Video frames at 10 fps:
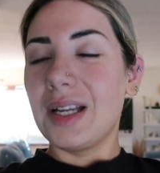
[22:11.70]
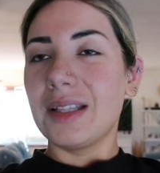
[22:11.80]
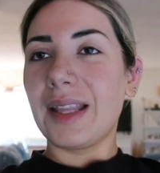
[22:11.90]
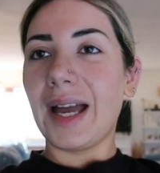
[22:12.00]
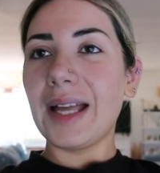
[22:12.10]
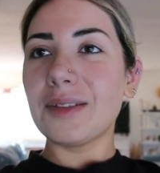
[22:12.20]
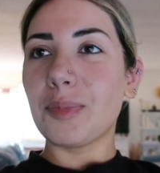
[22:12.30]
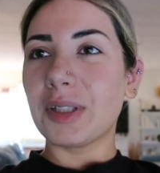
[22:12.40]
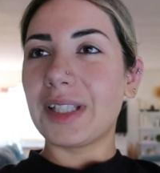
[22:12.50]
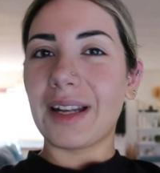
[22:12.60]
that
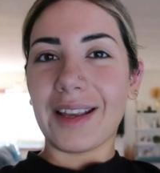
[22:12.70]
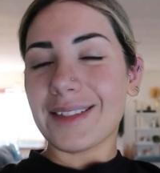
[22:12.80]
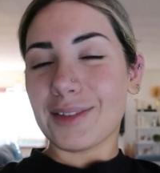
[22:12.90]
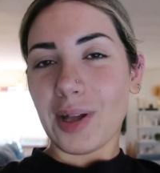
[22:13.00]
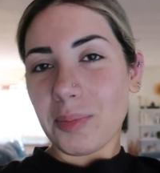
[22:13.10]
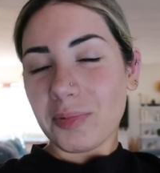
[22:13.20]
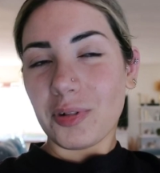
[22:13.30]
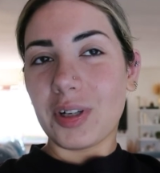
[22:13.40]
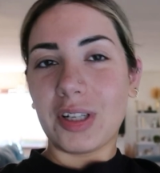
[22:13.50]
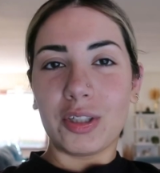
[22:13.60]
but then I stopped
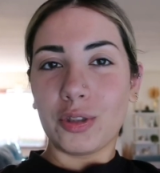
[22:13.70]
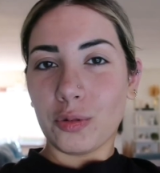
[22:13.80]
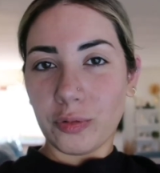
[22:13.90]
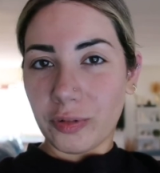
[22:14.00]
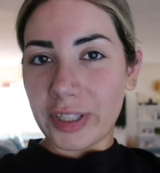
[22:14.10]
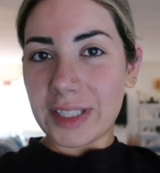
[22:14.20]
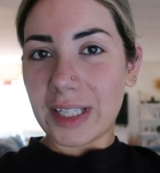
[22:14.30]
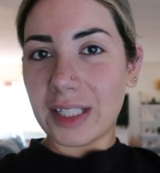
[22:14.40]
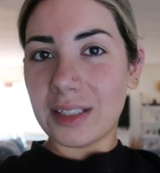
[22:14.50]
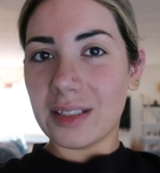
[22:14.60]
for an unknown
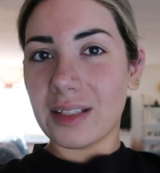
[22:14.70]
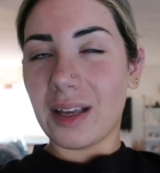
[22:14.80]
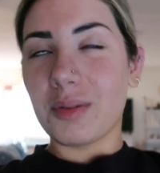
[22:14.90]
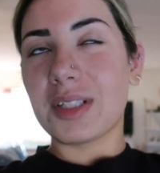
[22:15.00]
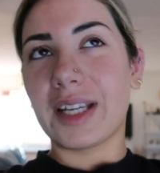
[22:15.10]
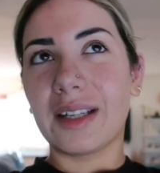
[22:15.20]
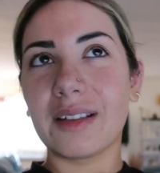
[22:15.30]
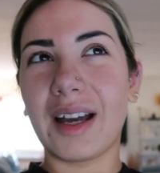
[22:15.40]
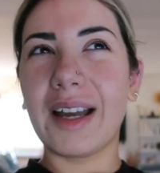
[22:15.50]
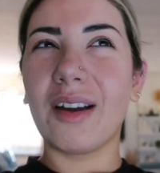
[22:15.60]
reason I was like
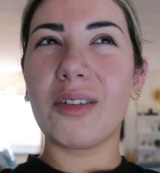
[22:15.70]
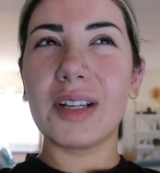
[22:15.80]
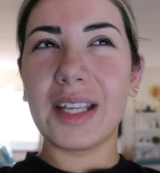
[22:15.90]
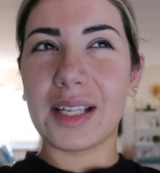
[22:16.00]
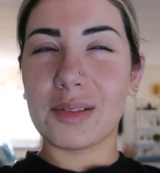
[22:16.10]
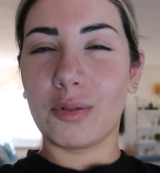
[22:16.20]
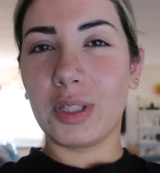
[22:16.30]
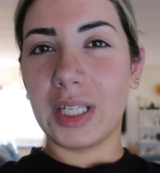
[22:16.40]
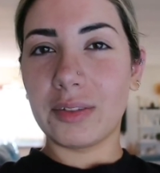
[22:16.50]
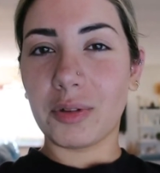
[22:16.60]
I already
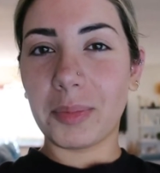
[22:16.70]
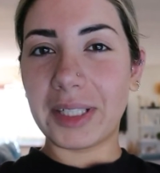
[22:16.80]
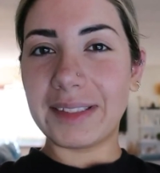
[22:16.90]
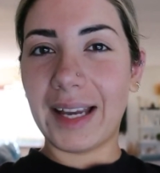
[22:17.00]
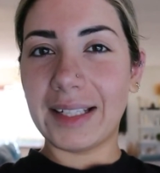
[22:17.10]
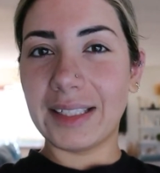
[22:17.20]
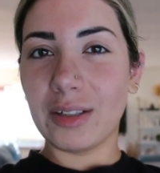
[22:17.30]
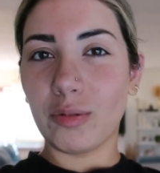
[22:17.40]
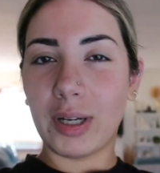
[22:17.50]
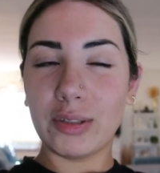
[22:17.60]
exfoliate for my
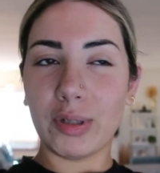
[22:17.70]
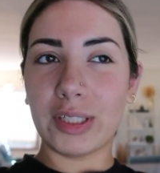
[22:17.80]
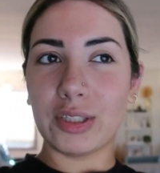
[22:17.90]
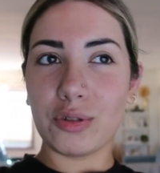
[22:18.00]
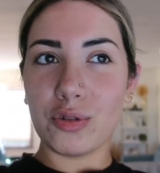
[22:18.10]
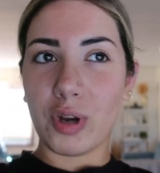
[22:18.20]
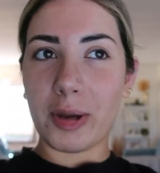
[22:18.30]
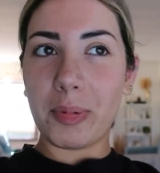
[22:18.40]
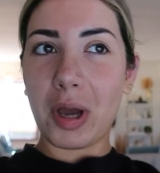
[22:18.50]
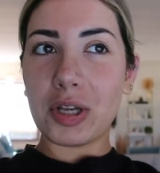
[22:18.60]
tanning why do I need to dry
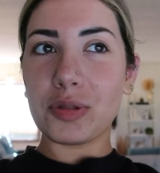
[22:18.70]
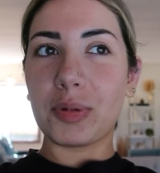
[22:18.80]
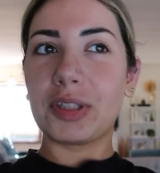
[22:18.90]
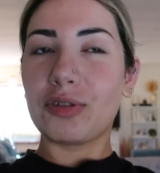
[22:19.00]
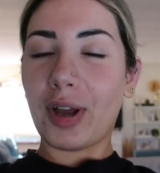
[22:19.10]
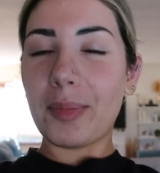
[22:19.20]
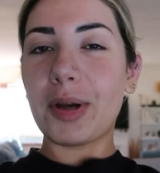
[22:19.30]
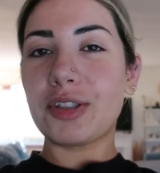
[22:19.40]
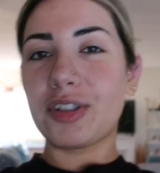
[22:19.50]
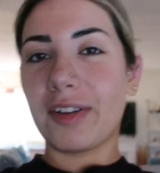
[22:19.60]
brush but the dry
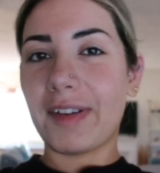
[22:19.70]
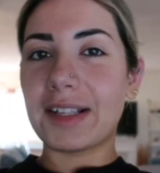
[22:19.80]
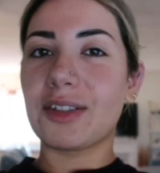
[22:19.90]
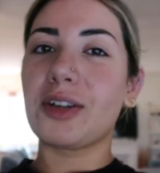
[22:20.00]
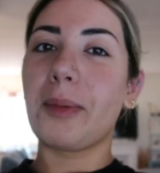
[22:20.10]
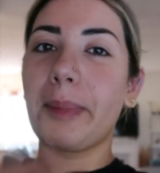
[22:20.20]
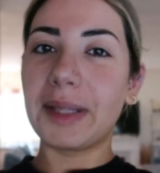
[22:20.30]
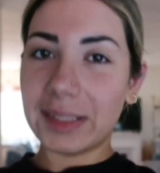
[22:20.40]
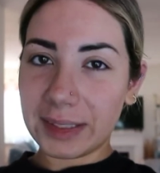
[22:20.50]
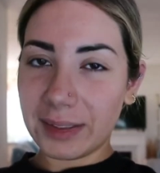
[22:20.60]
brushing effects are
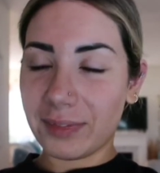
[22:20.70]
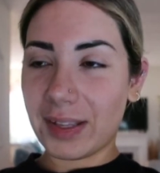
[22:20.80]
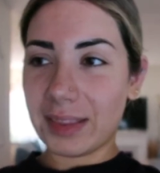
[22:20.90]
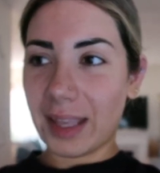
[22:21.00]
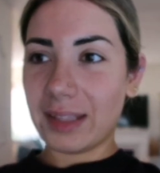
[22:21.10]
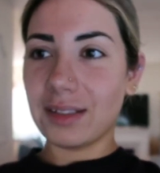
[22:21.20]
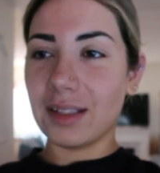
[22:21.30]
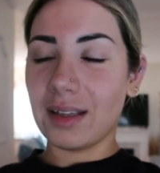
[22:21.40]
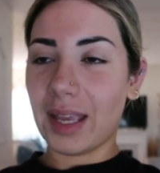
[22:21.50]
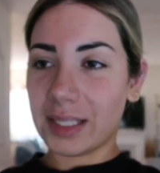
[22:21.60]
completely different than
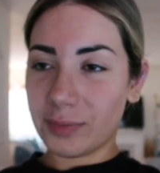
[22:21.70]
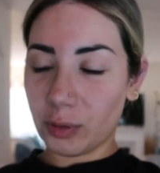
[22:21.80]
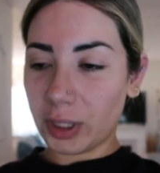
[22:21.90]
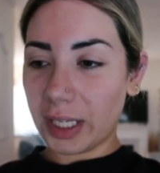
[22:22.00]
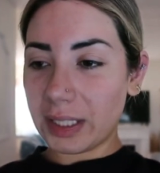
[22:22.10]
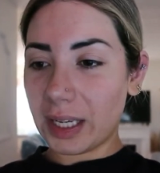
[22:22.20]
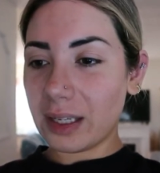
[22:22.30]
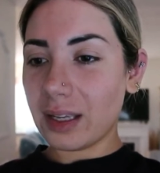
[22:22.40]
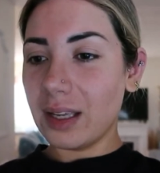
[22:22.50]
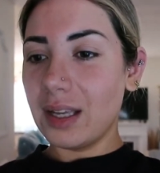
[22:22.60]
exfoliating